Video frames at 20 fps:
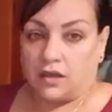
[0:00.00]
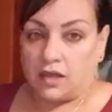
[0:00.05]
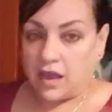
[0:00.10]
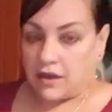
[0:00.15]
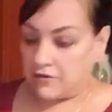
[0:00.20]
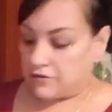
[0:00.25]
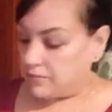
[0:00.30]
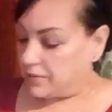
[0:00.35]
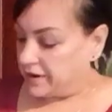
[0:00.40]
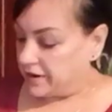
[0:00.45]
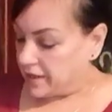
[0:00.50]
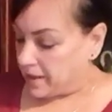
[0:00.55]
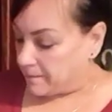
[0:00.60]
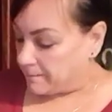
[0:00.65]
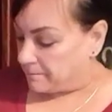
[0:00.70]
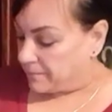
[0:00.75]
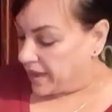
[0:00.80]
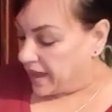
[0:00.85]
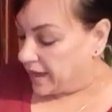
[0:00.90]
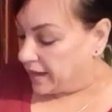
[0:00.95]
Okay everybody,
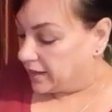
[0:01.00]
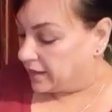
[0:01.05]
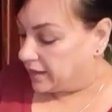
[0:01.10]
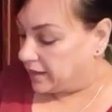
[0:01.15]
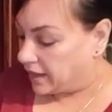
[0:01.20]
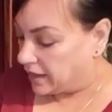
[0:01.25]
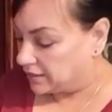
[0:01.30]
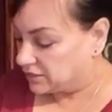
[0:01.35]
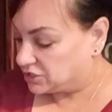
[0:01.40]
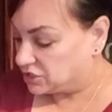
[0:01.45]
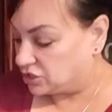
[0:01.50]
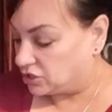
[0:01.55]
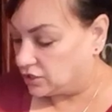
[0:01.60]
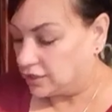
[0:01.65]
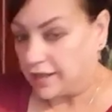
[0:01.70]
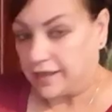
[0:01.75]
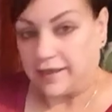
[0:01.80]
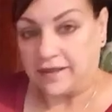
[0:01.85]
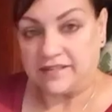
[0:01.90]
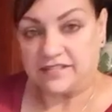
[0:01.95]
I'm back. I
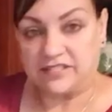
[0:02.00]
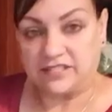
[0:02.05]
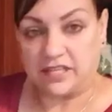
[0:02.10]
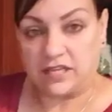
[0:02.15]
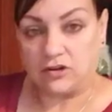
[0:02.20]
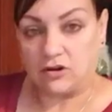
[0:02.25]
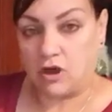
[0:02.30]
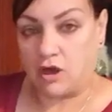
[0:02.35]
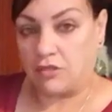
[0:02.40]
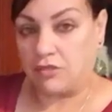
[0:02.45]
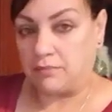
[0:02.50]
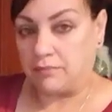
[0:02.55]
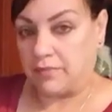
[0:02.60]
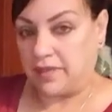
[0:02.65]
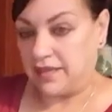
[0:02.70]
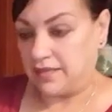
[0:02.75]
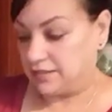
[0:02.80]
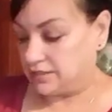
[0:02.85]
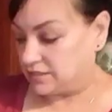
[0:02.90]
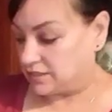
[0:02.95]
took, like I said, all the
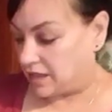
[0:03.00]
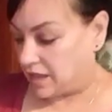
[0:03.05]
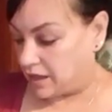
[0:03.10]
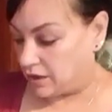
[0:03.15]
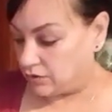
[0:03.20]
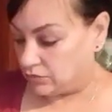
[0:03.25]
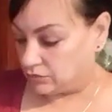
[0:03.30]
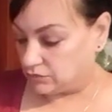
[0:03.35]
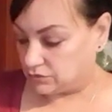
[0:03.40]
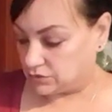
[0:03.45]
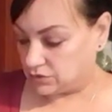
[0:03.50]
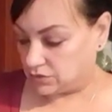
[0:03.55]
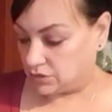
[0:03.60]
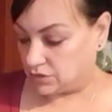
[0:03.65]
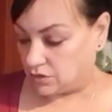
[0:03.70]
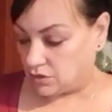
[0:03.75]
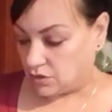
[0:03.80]
meat out